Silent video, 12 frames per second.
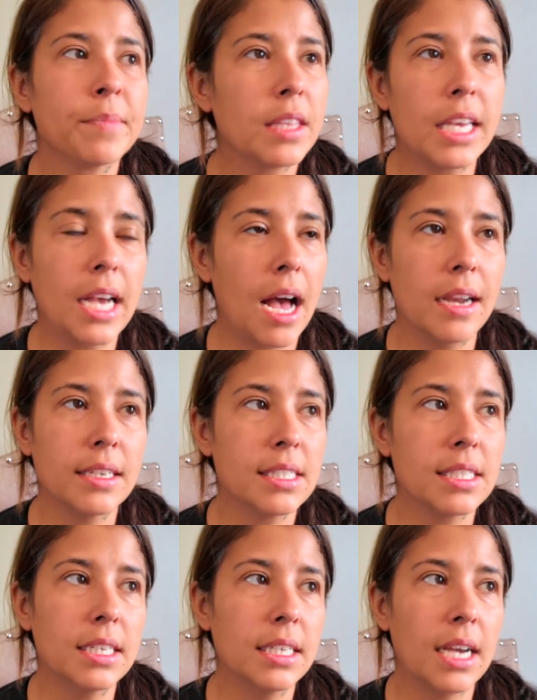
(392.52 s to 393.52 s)
like,
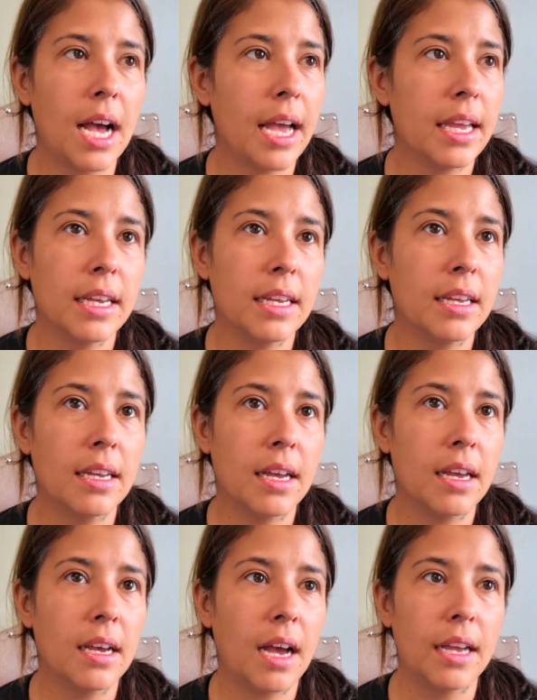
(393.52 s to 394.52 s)
honestly, I
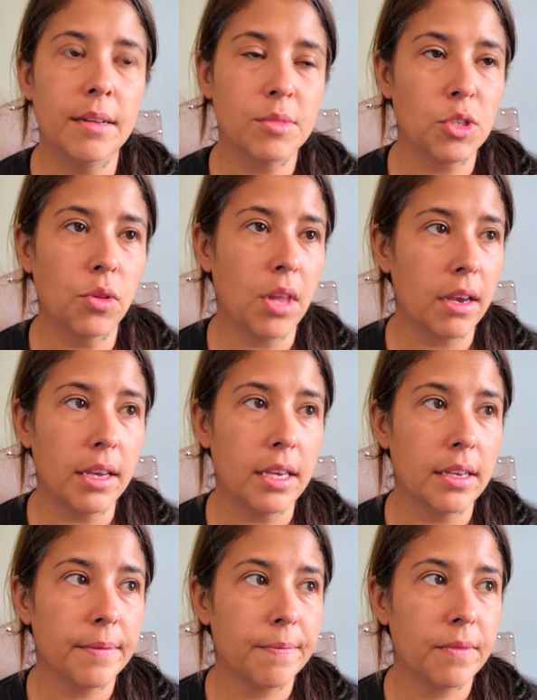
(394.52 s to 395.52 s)
am so
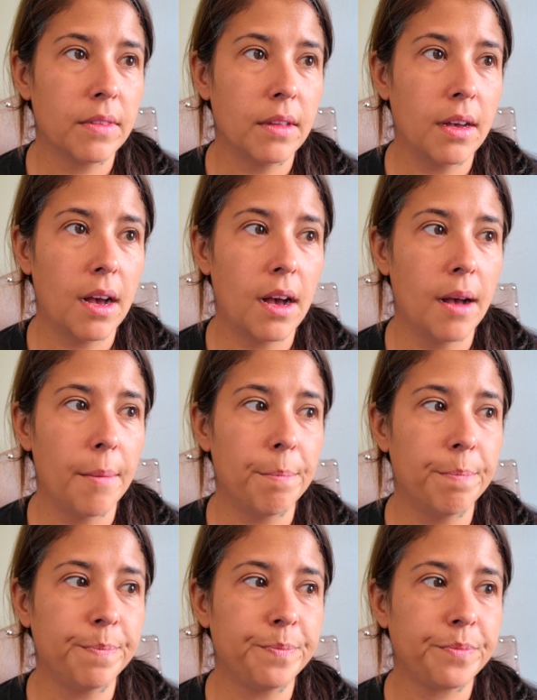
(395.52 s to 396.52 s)
lucky.
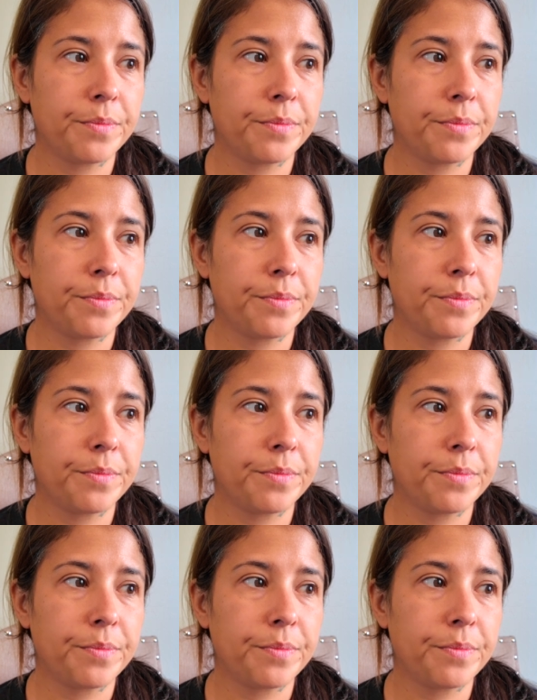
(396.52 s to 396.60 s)
And